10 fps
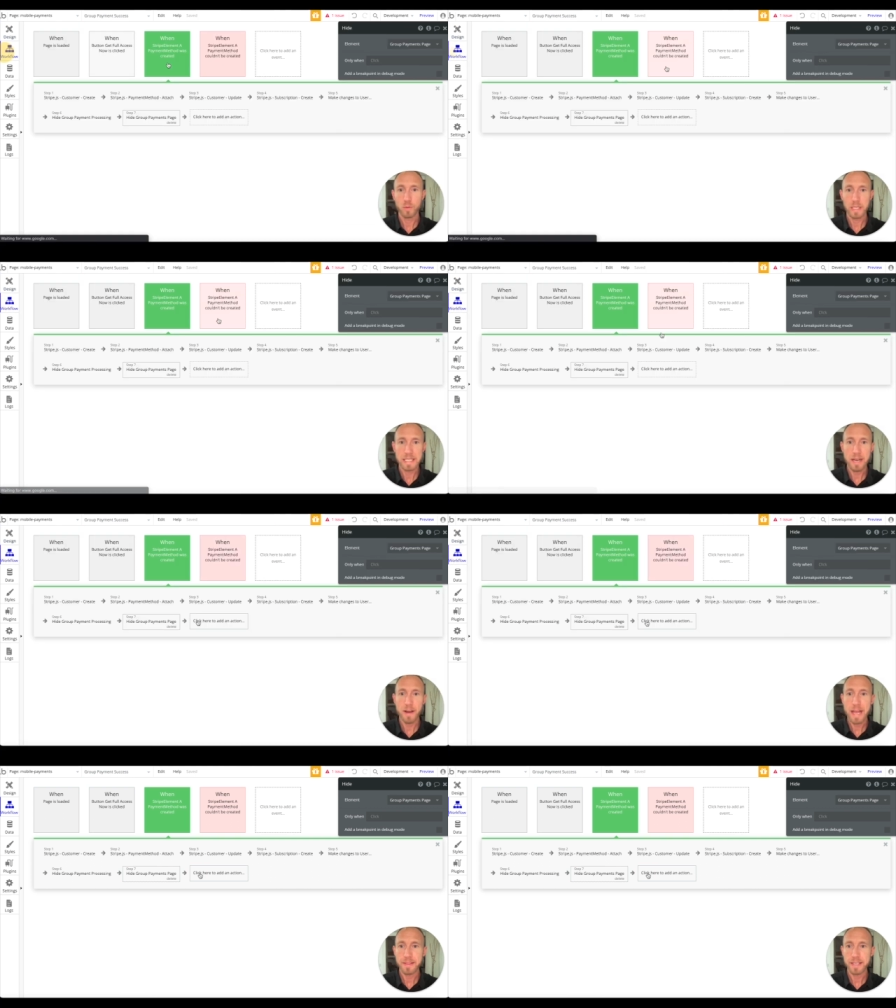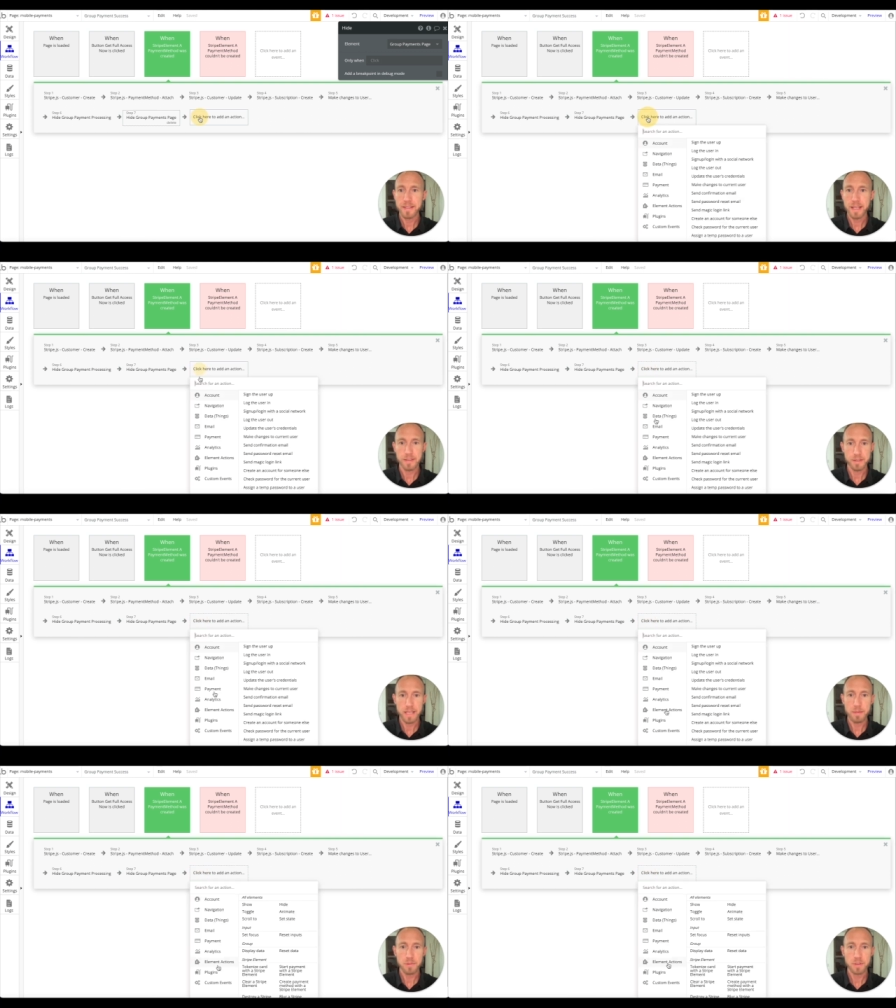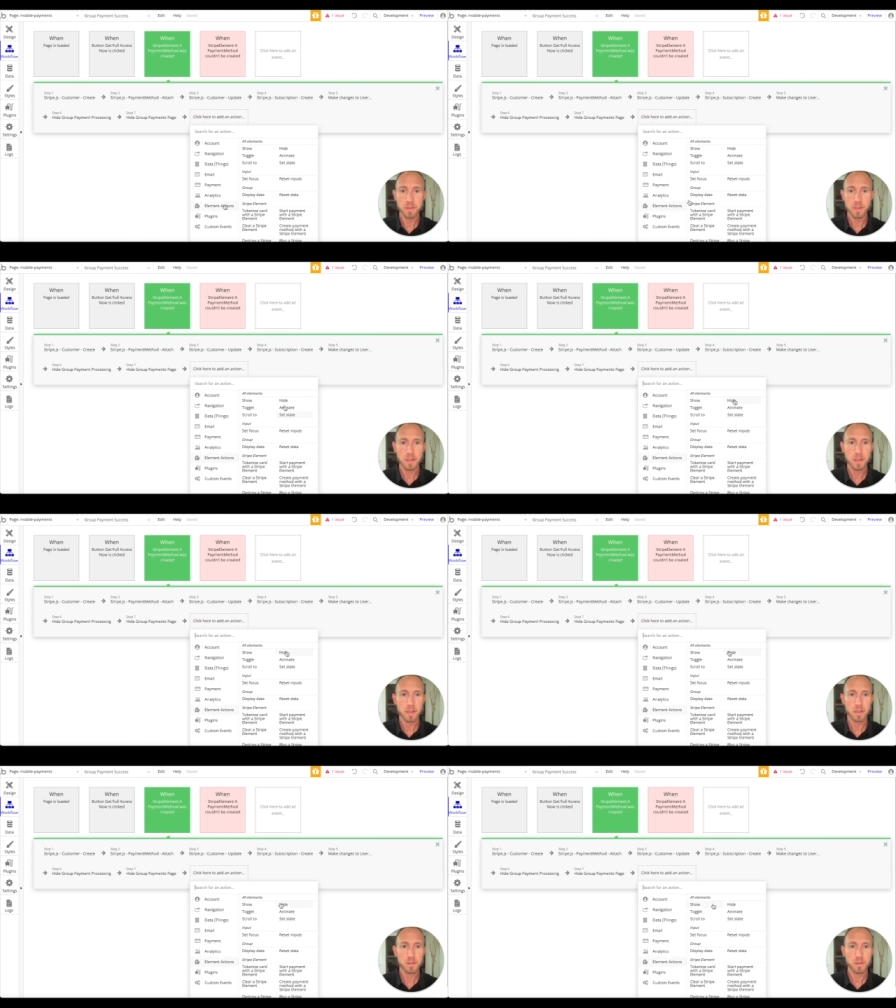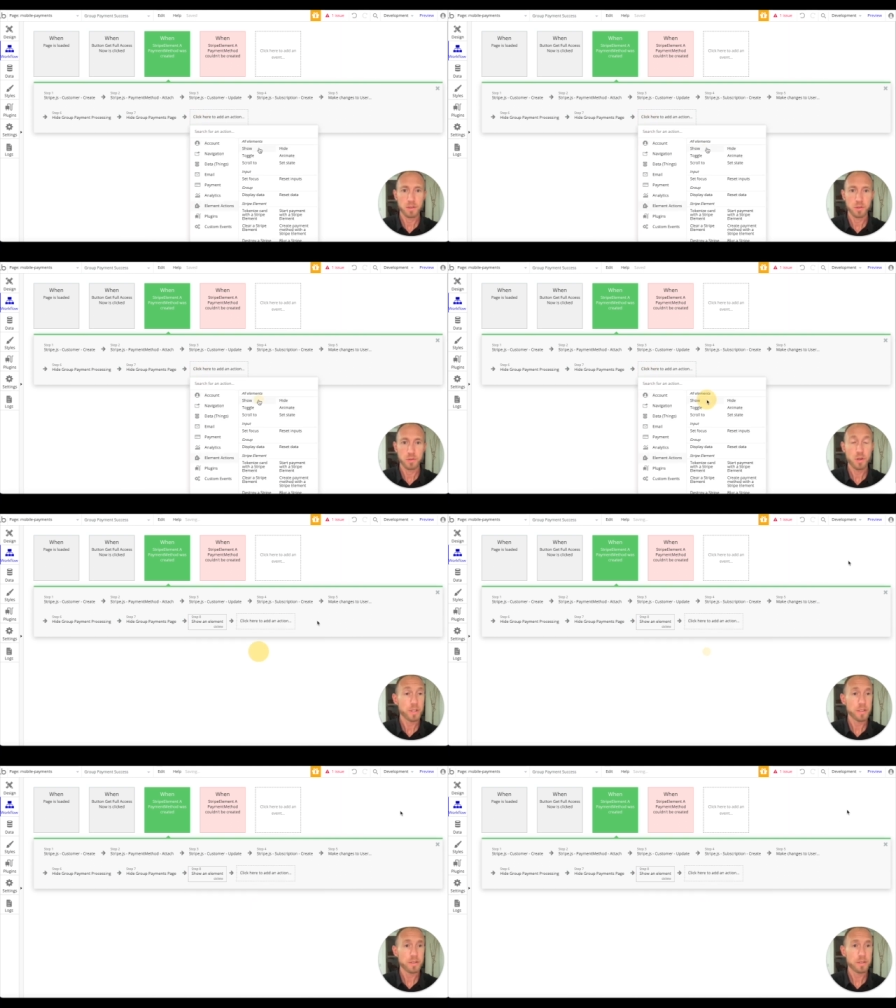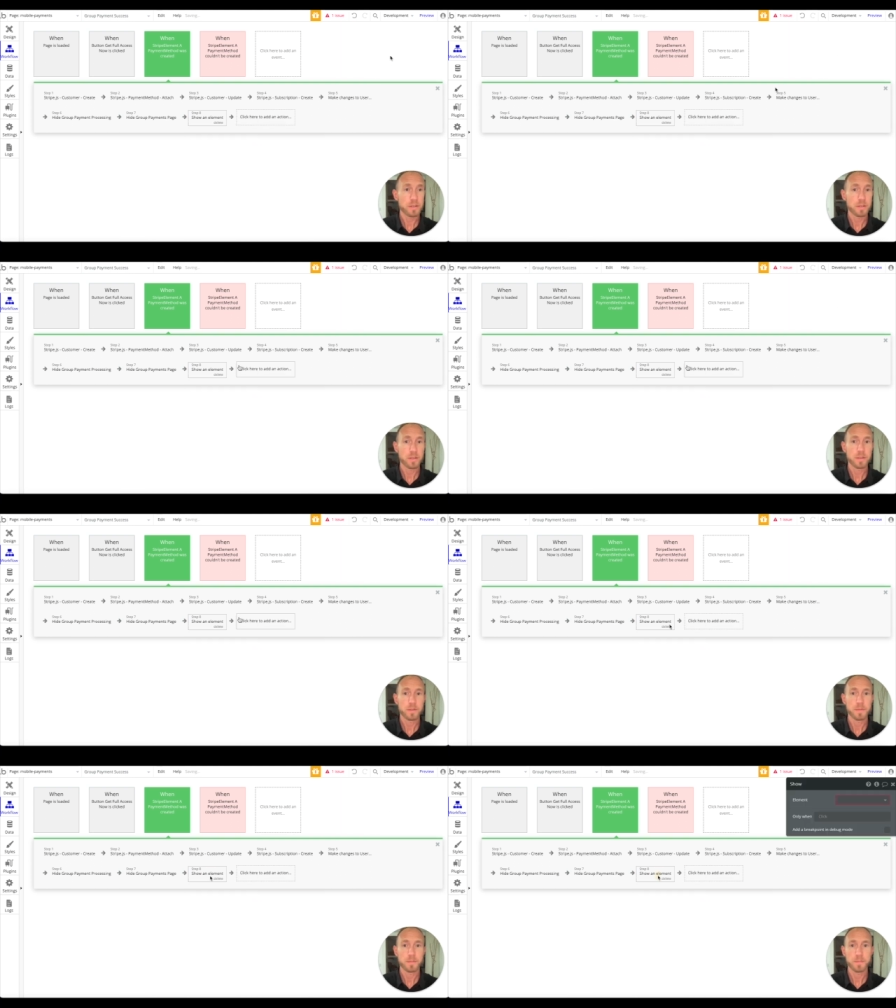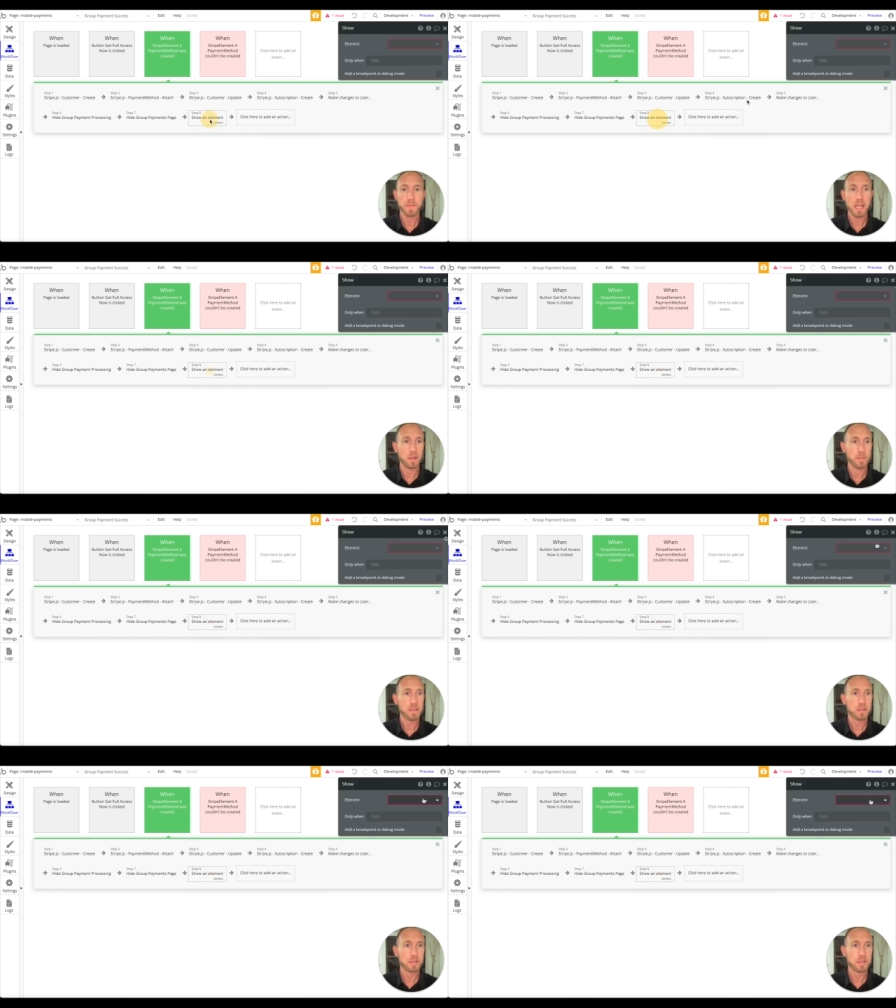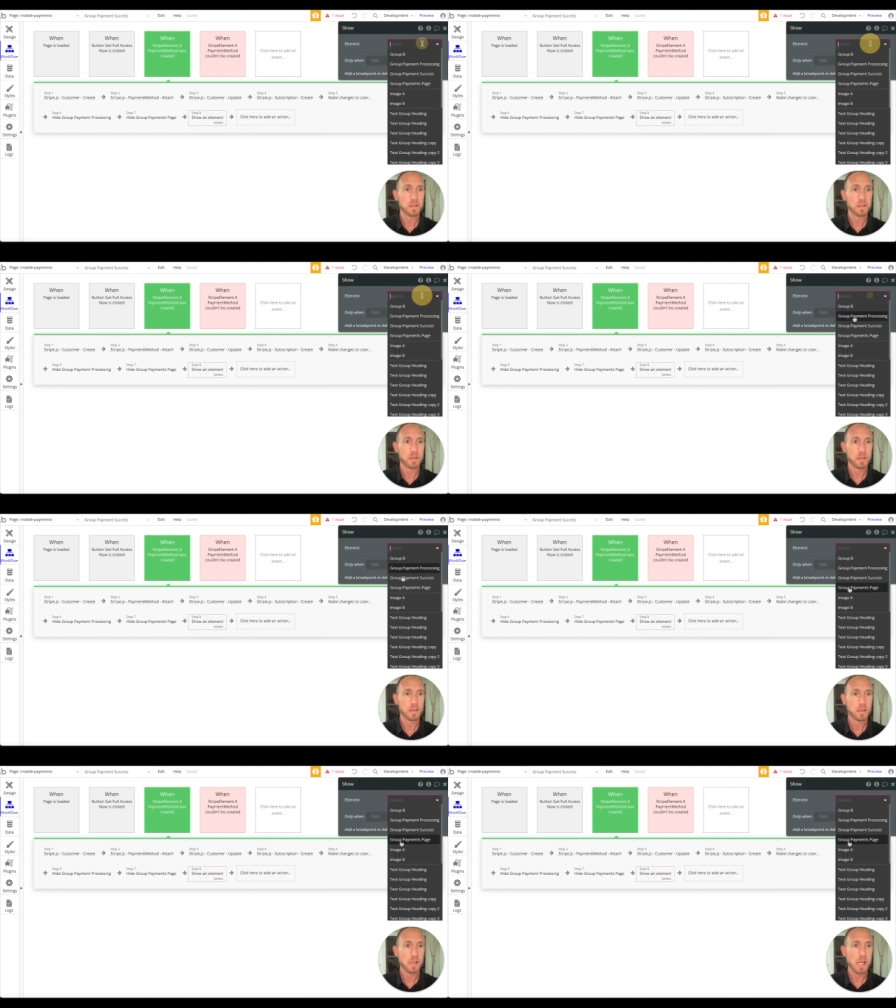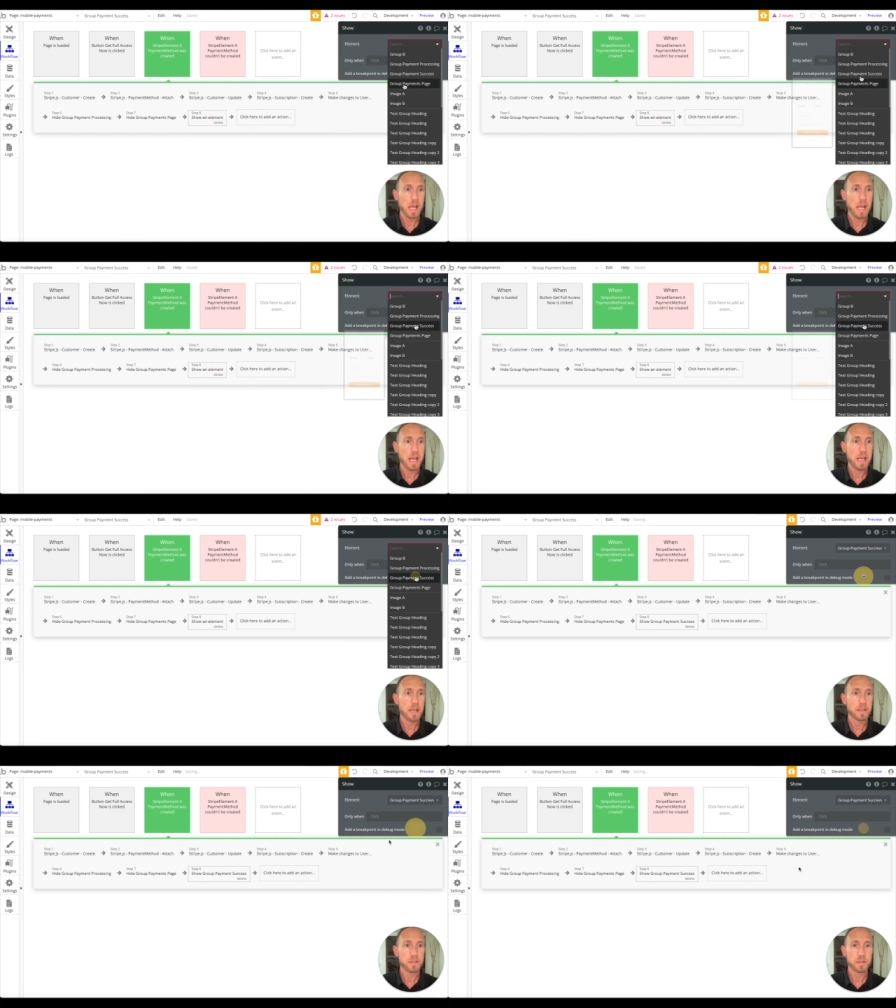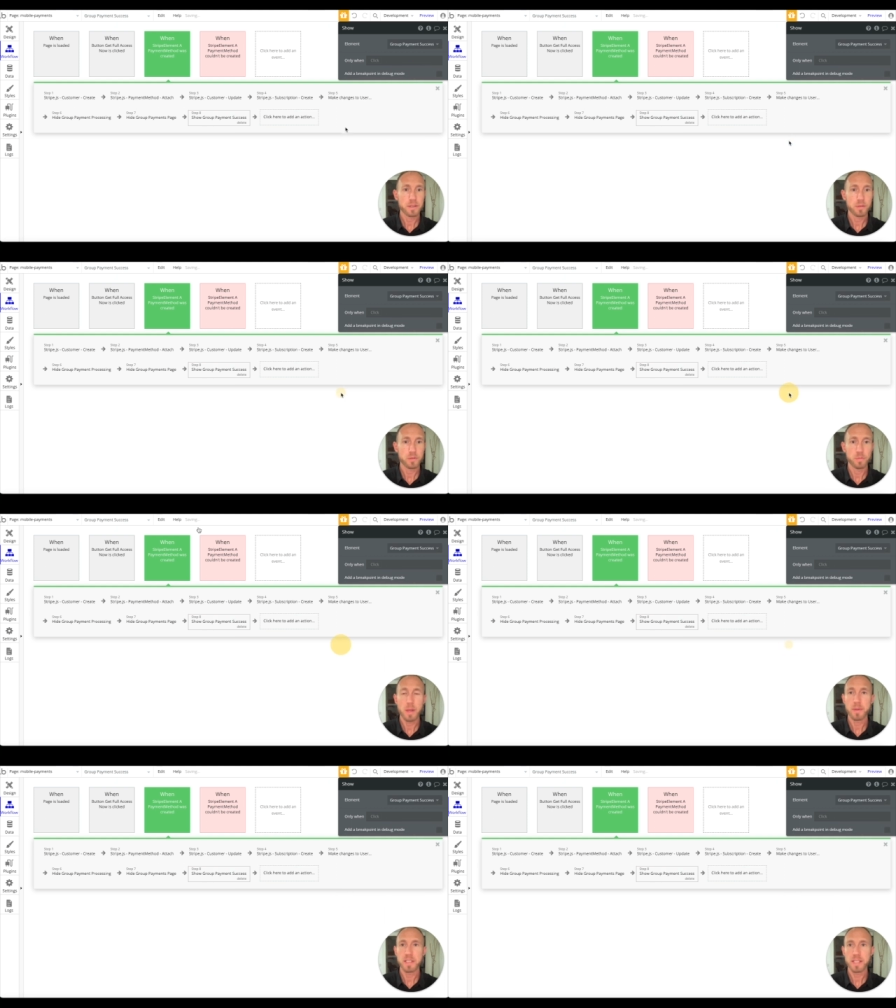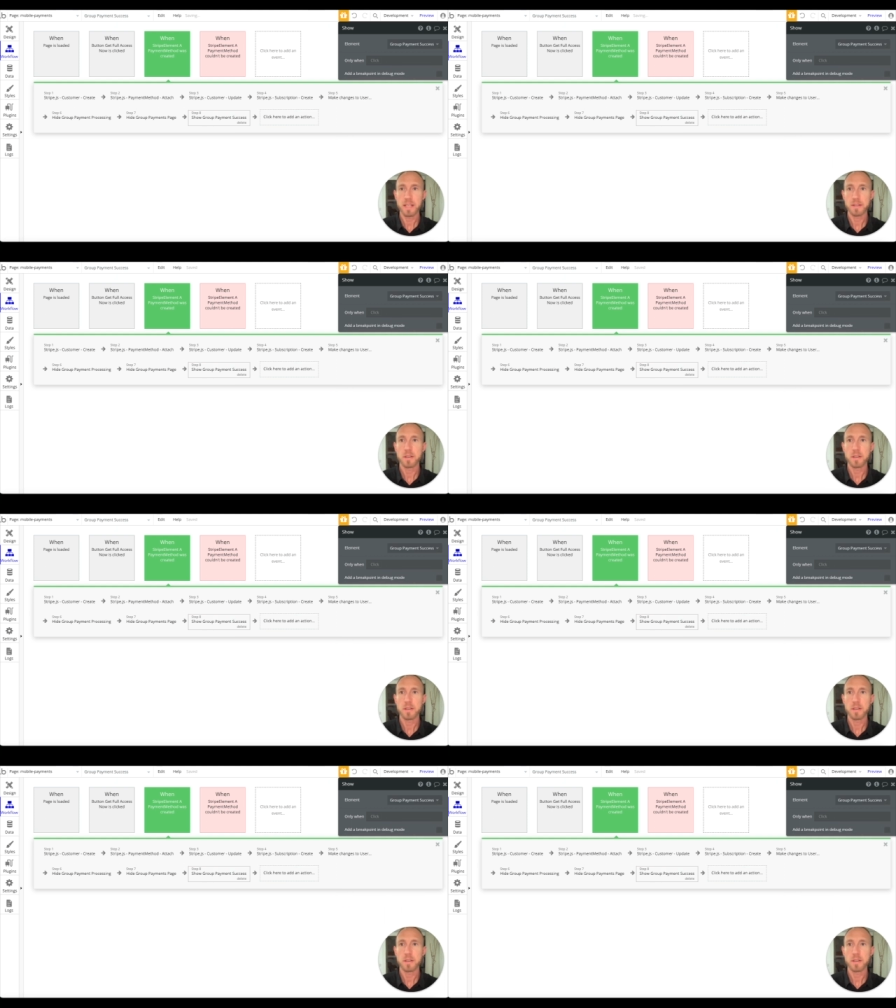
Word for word: can now add this as a step to show this element and group payment success.